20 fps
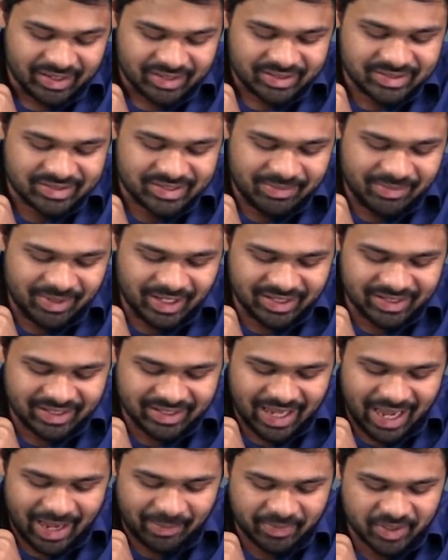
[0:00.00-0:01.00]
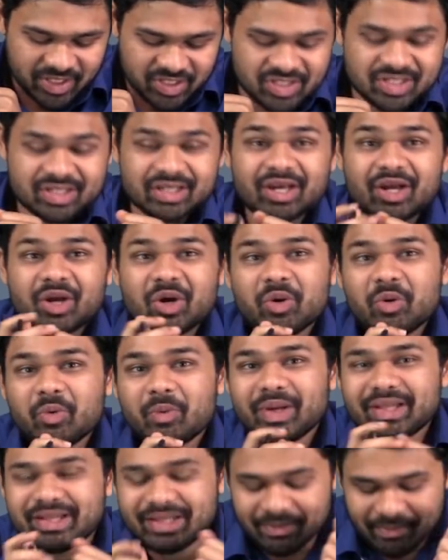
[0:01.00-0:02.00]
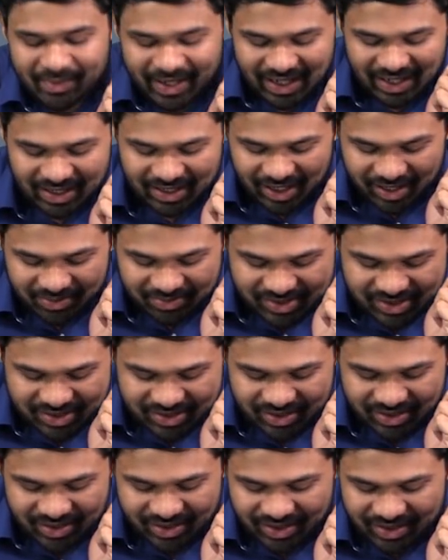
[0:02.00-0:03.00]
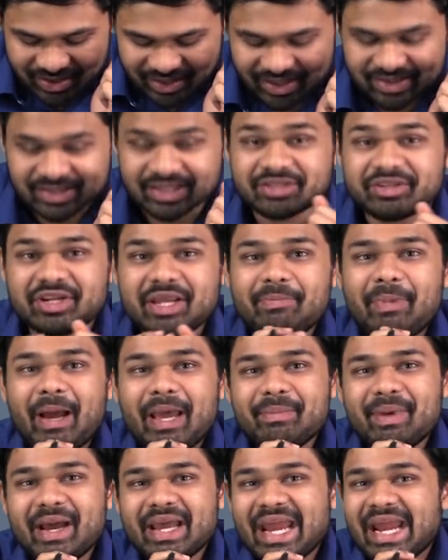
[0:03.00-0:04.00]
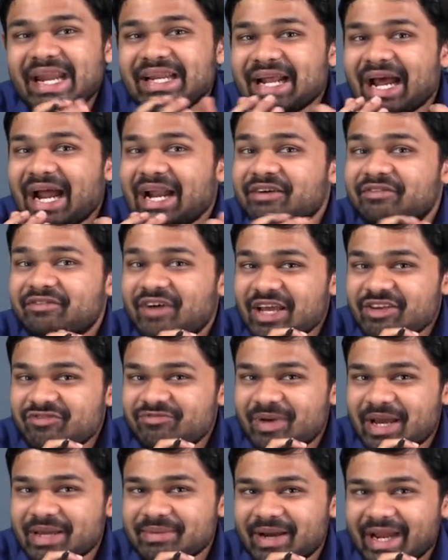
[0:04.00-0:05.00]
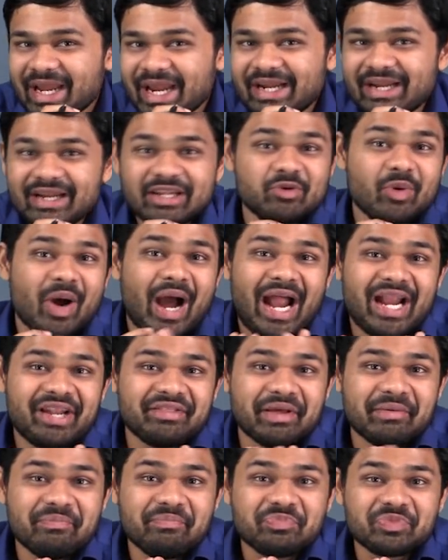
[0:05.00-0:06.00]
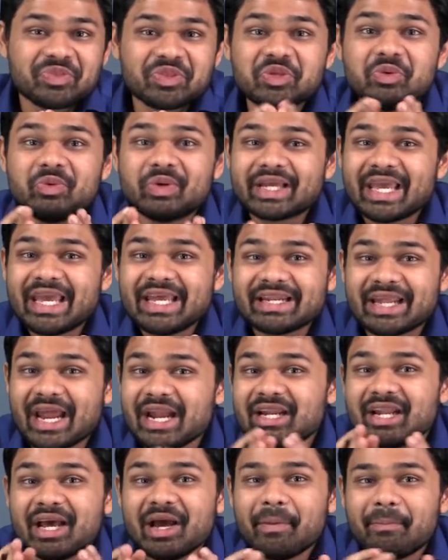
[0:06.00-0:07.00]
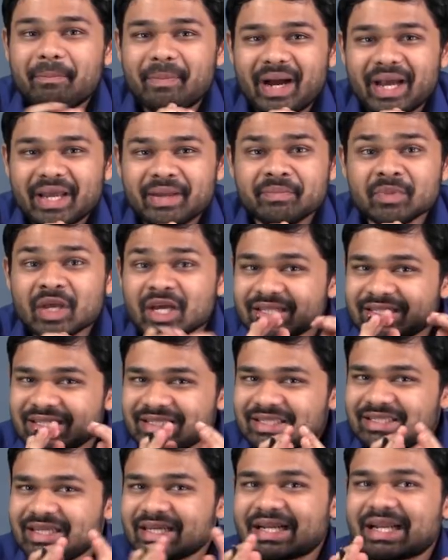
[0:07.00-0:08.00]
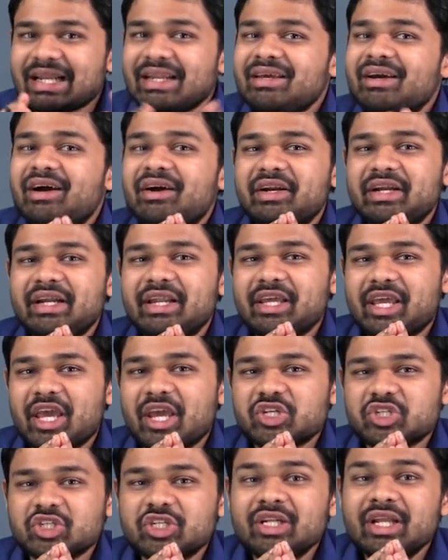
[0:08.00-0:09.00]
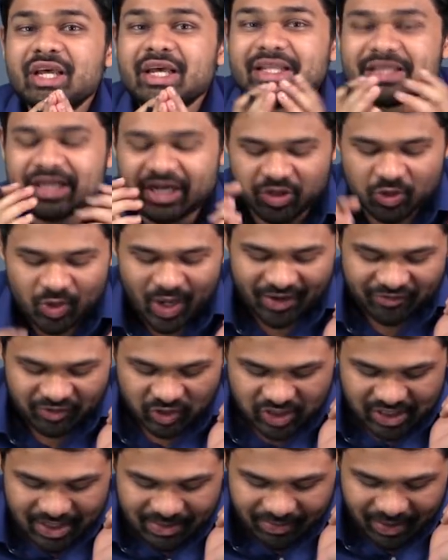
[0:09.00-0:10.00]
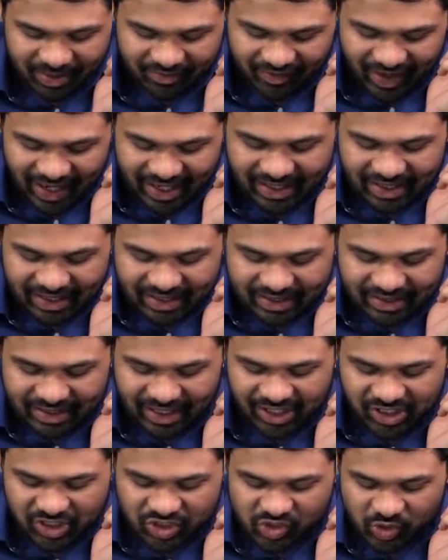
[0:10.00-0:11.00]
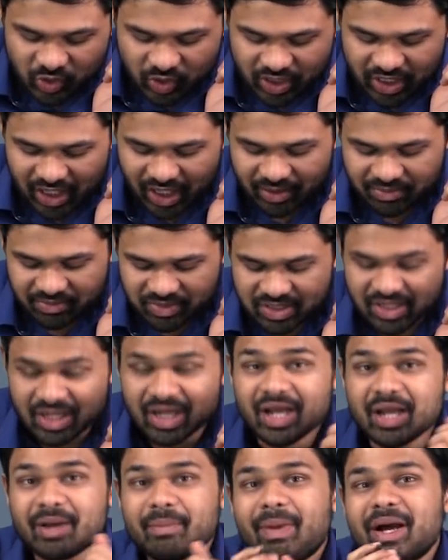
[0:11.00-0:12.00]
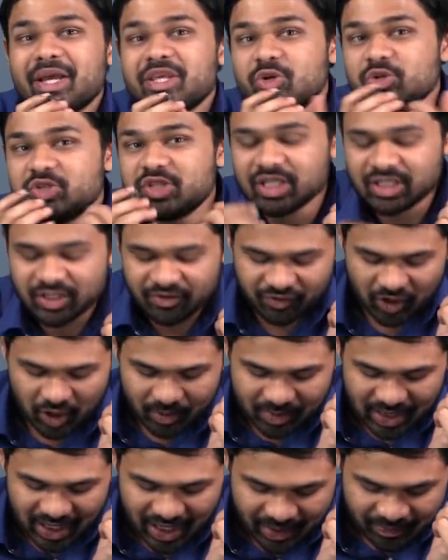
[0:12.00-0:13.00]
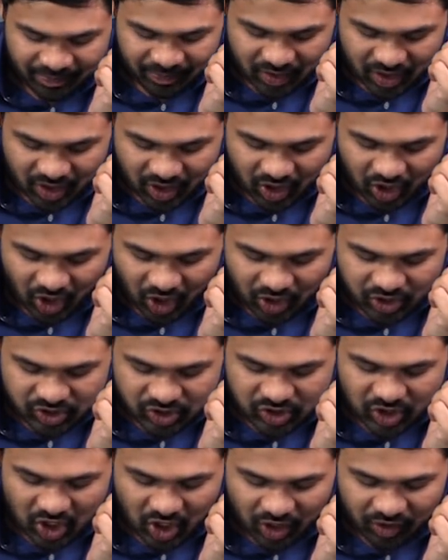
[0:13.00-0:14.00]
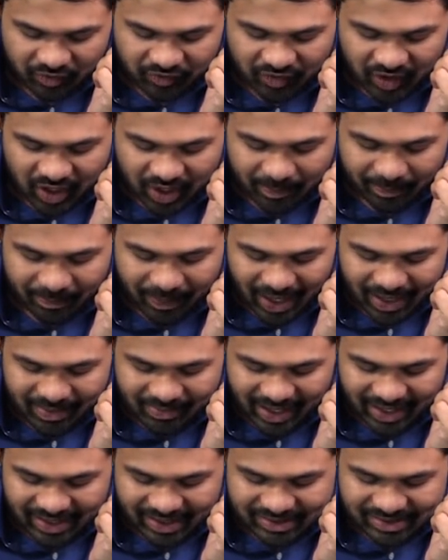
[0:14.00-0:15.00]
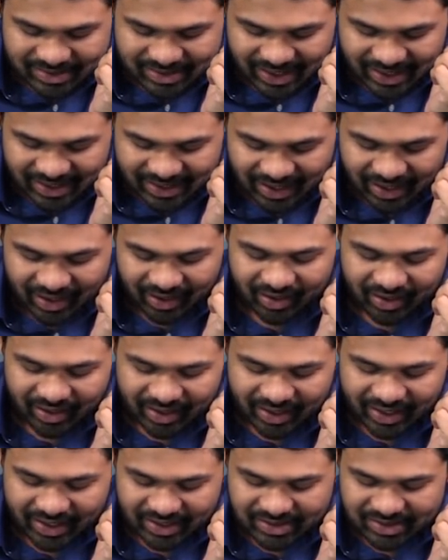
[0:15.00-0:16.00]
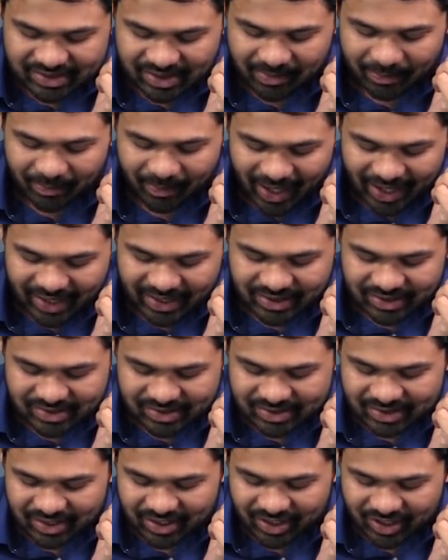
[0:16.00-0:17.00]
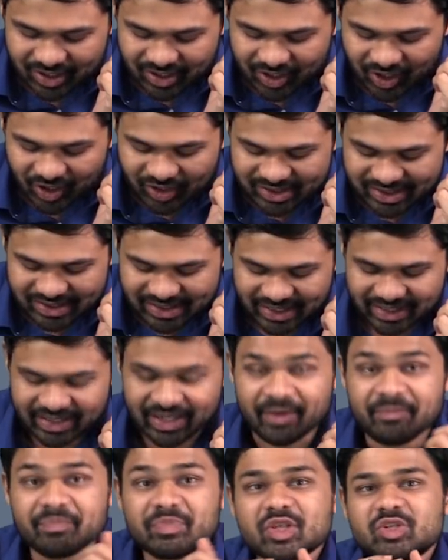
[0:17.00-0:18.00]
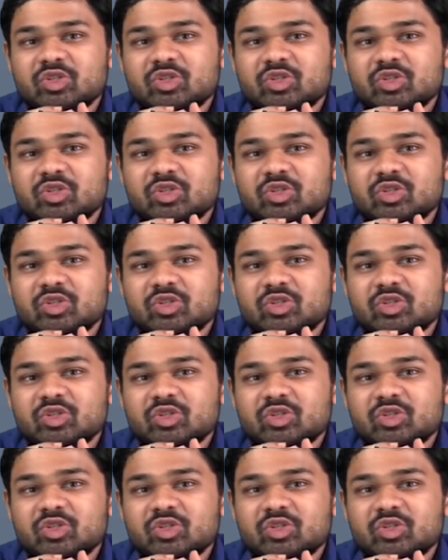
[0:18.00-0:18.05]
The similar thing happens with the middle terms. There's a 3 pi by 8 and a 5 pi by 8 and you add them, you again get pi. This is a clear indication that you have to simplify these two terms by using the formula cos of pi minus theta is minus cos theta.